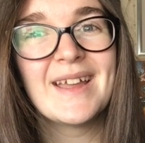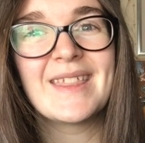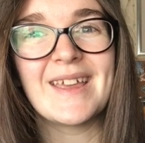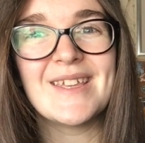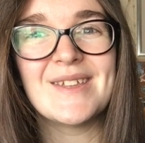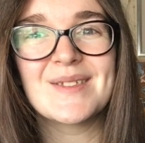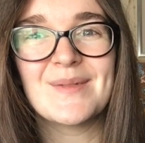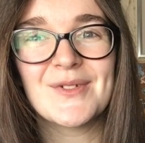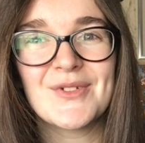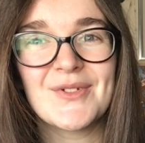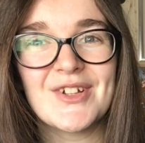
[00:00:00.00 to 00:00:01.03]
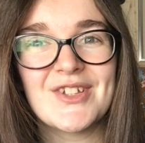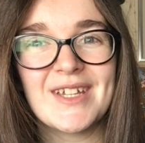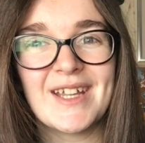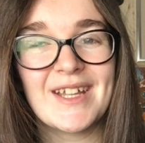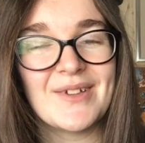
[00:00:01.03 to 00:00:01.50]
Thank you so much for
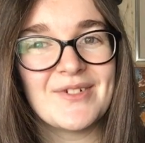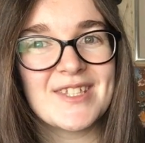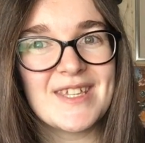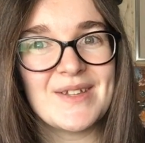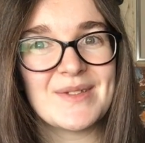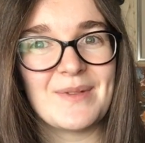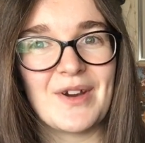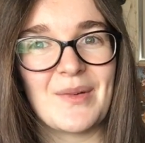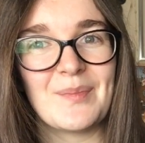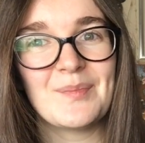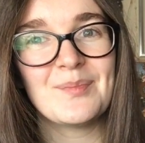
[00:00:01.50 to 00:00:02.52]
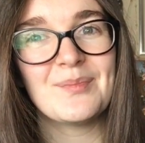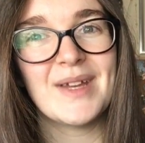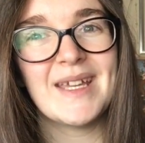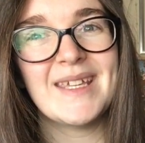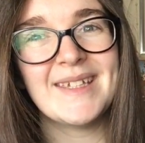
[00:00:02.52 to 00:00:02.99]
watching and I will see you tomorrow.
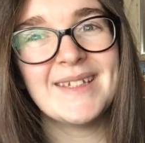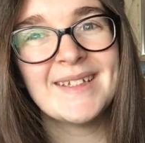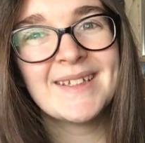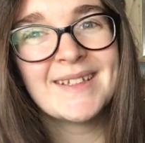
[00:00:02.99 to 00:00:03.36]
Bye!